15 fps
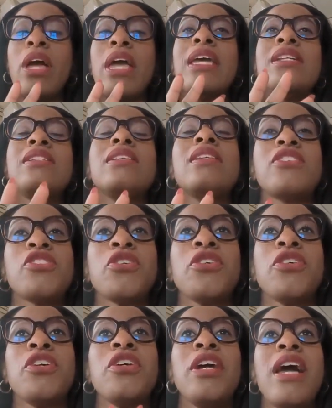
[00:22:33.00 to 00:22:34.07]
intellectual
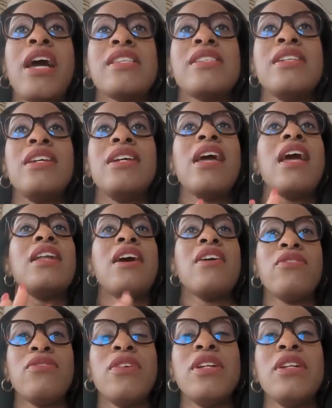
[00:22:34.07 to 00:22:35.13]
curiosity. And
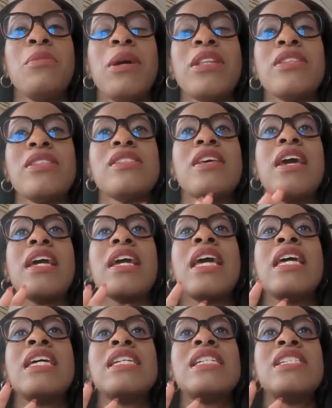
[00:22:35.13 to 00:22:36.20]
I've written about this, like,
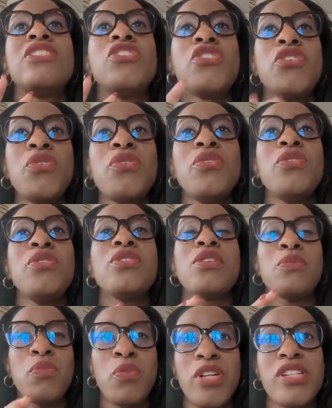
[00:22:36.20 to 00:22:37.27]
do
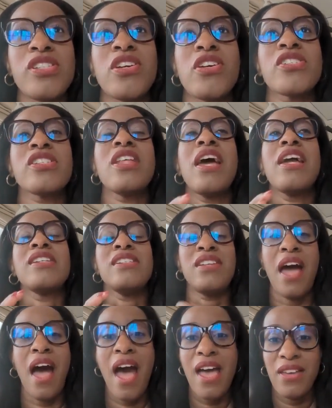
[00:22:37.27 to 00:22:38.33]
some research, like
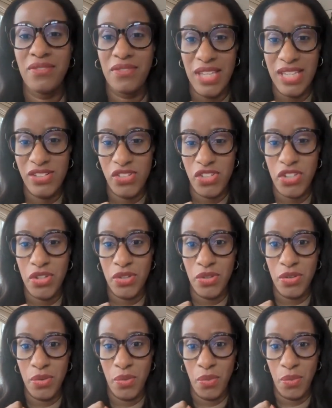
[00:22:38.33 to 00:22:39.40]
dive
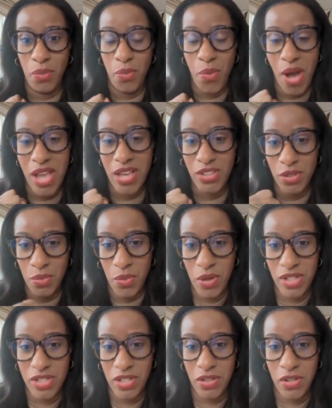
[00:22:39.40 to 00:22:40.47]
into what you
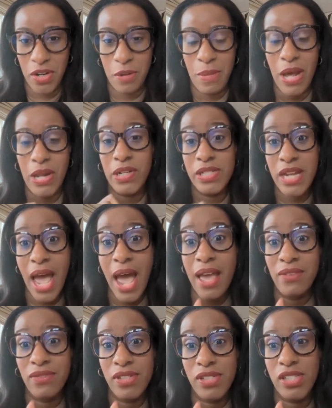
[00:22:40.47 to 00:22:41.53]
want to learn about, or
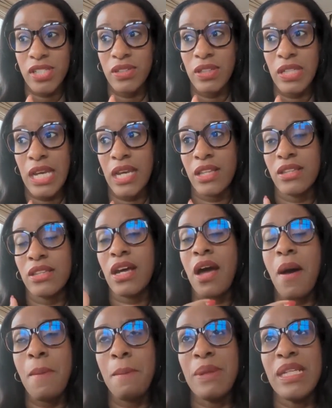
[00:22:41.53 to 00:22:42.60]
dive into like the
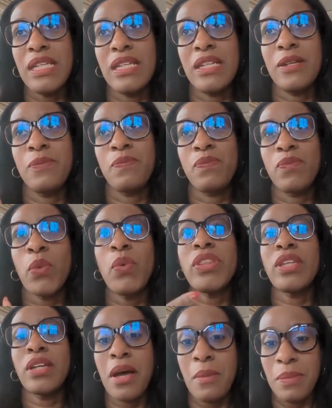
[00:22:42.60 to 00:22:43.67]
company,
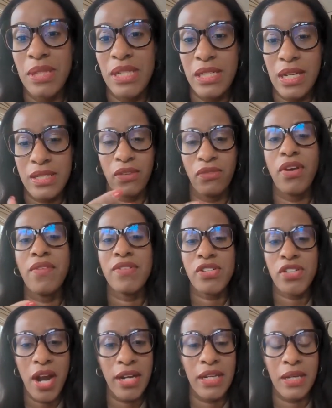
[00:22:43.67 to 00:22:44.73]
what the company does. If you have a
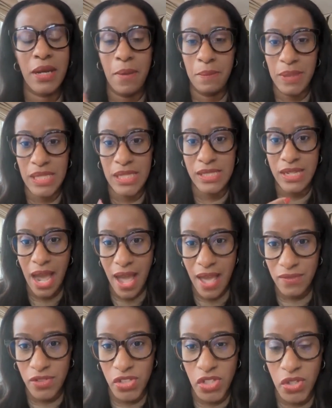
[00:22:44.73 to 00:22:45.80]
target company,
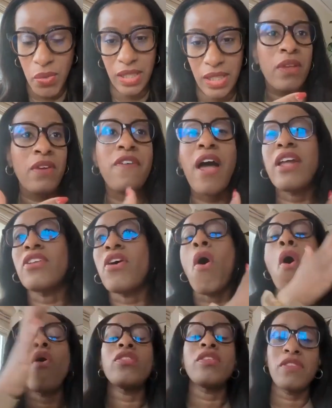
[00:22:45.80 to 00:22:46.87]
dive into it, find
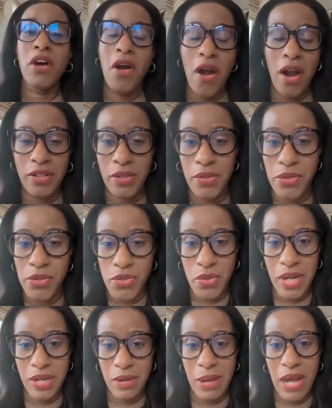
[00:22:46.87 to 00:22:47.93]
all of the articles
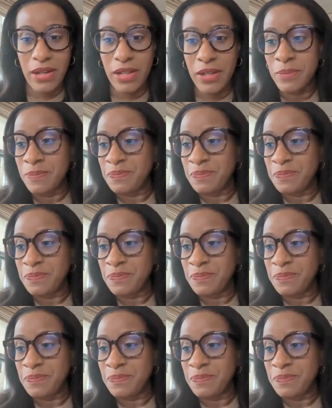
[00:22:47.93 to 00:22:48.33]
written about it.